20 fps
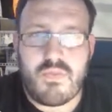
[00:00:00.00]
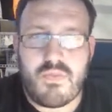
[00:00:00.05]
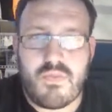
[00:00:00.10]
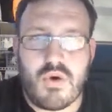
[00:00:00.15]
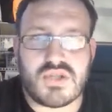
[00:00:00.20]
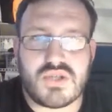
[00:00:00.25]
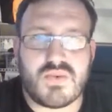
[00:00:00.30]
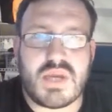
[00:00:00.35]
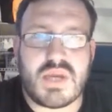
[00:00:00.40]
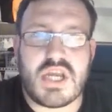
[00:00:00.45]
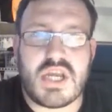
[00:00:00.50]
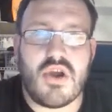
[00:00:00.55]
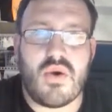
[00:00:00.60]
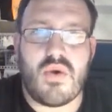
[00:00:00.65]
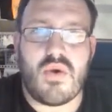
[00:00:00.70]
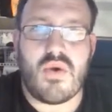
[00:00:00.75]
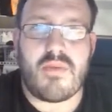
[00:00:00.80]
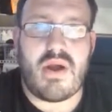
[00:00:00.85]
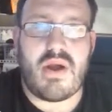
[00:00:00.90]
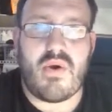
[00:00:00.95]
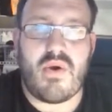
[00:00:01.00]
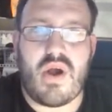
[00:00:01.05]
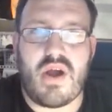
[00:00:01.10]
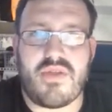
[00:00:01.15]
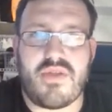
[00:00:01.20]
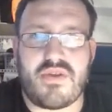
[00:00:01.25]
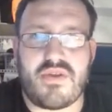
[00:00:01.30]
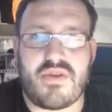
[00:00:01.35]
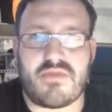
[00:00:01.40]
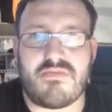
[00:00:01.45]
what do we know about
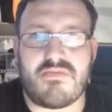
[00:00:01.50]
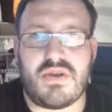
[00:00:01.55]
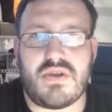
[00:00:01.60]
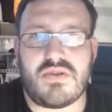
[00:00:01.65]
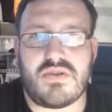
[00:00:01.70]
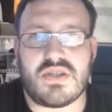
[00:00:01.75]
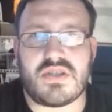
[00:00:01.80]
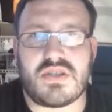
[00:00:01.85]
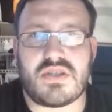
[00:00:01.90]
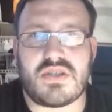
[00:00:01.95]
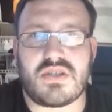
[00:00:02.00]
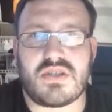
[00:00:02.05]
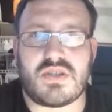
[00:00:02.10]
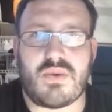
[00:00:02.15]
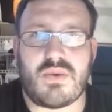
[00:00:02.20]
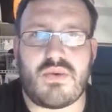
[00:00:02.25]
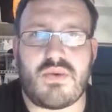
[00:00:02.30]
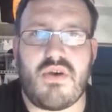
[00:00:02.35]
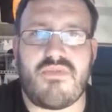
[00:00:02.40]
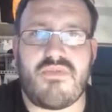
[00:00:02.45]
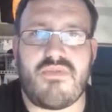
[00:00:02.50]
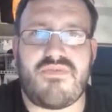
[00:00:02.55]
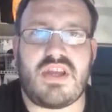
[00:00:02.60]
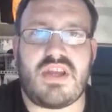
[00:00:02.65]
other computers? So, we've got